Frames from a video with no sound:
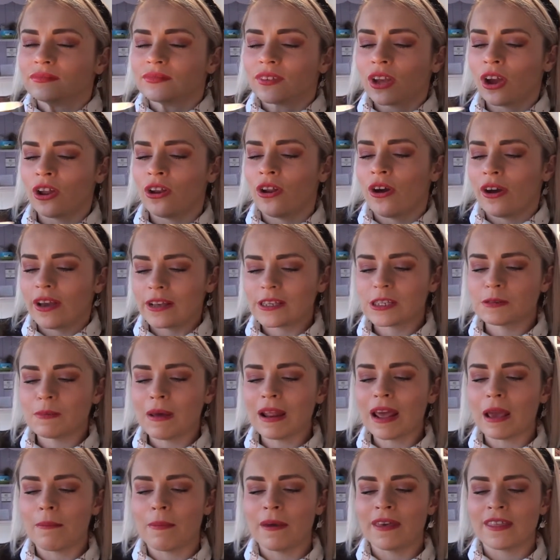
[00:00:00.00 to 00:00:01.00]
no, I can smell
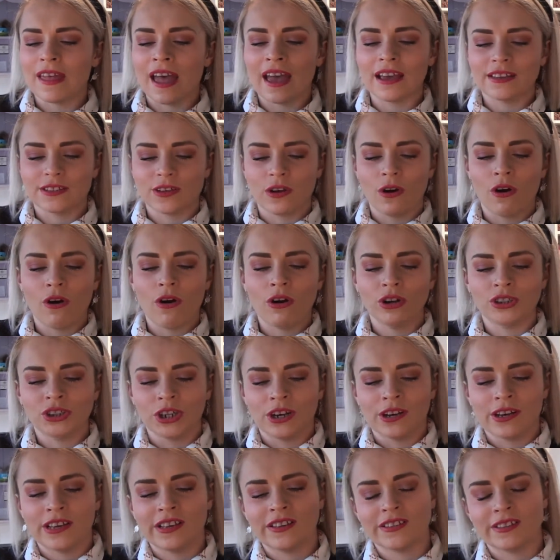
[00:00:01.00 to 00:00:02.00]
it a bit there. It's
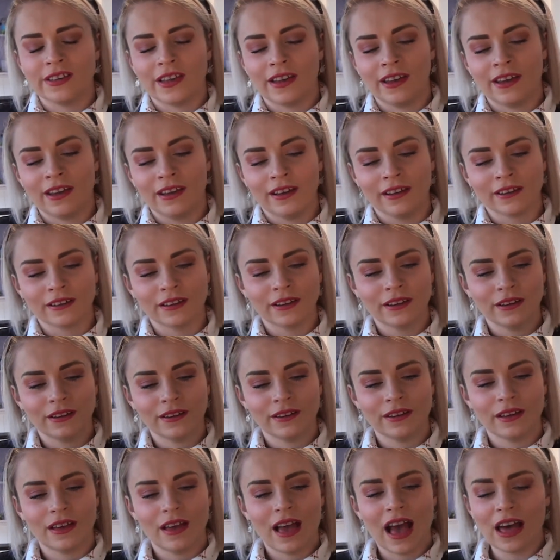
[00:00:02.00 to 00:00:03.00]
gorgeous.
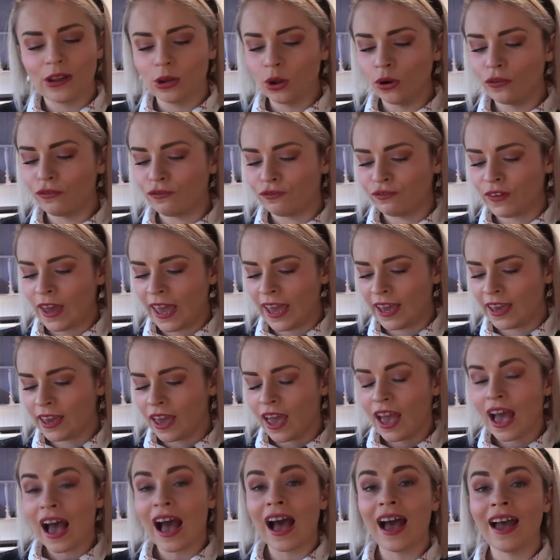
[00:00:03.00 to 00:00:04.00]
I love fig.
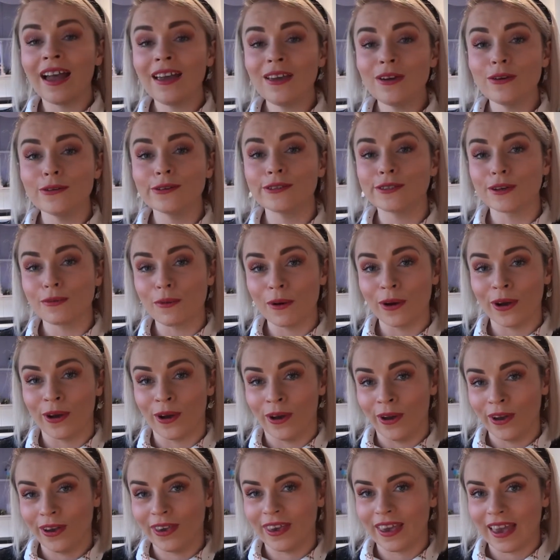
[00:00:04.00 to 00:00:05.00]
I used to
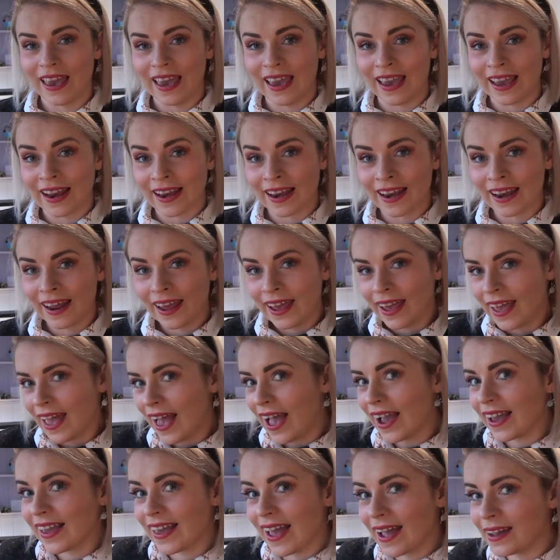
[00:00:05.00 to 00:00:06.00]
work in
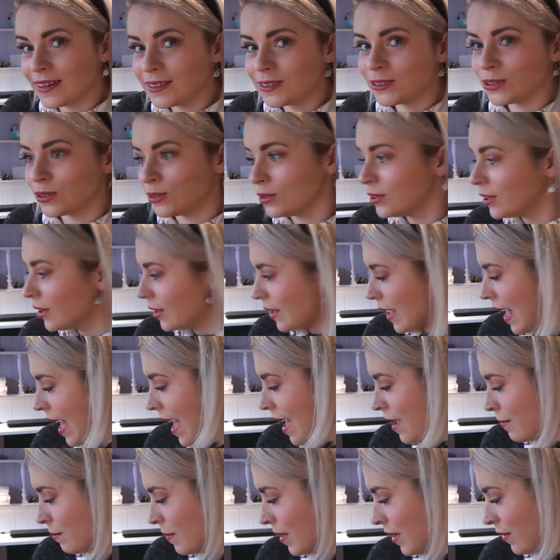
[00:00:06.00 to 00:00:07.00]
a candle
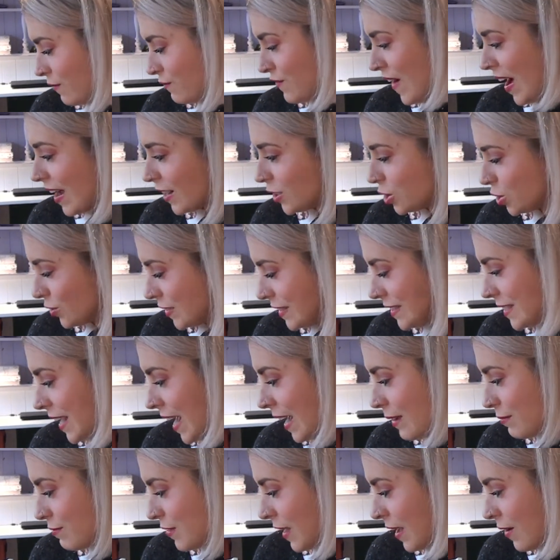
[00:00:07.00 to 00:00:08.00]
factory
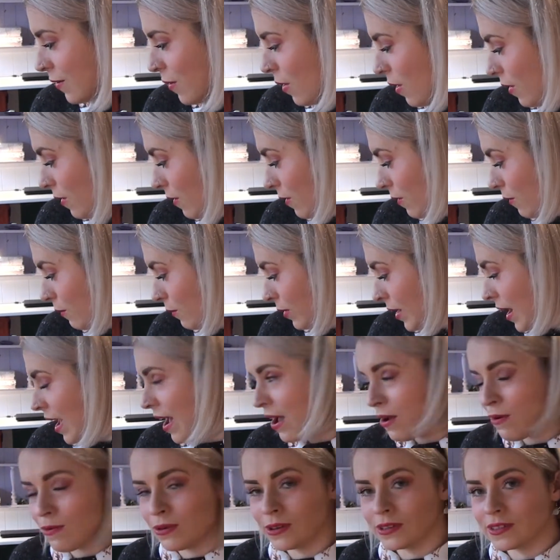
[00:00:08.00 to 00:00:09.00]
type thing when
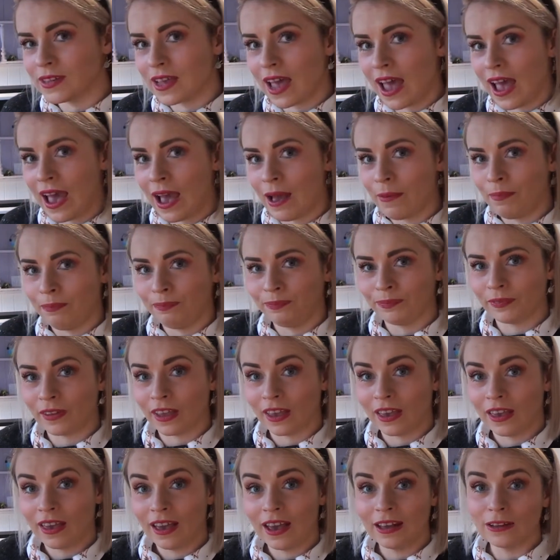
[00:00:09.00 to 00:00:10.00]
I was a
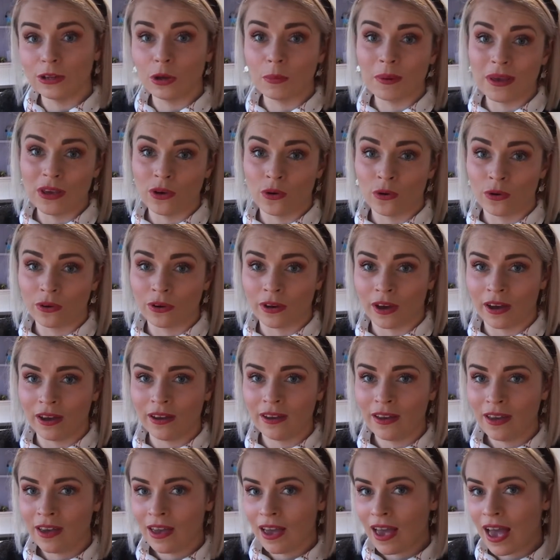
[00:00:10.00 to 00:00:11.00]
little bit younger.
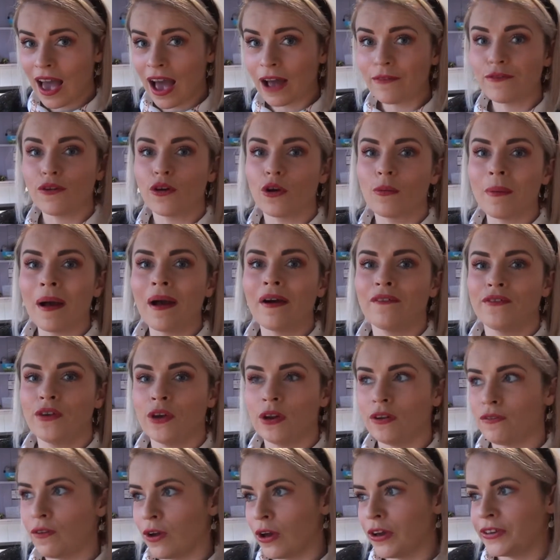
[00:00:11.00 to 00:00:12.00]
After I come out of
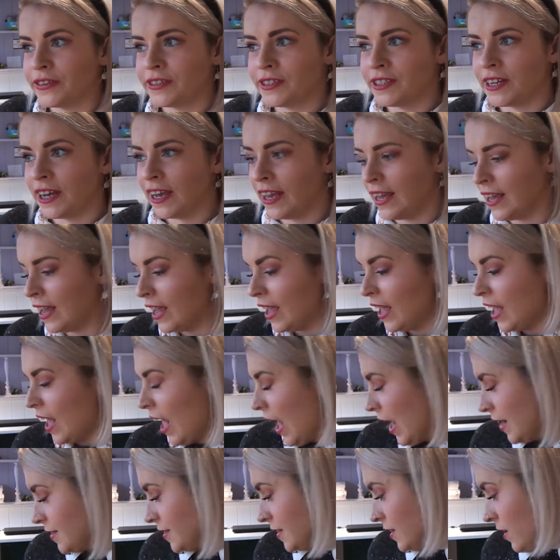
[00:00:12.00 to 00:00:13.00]
university,
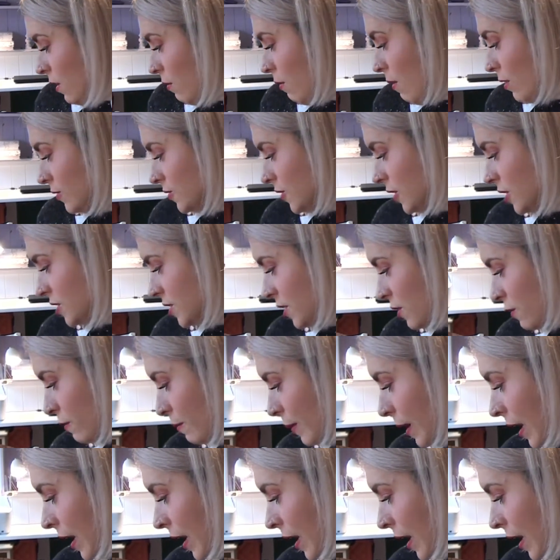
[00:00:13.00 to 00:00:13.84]
I didn't know what I was going to do with my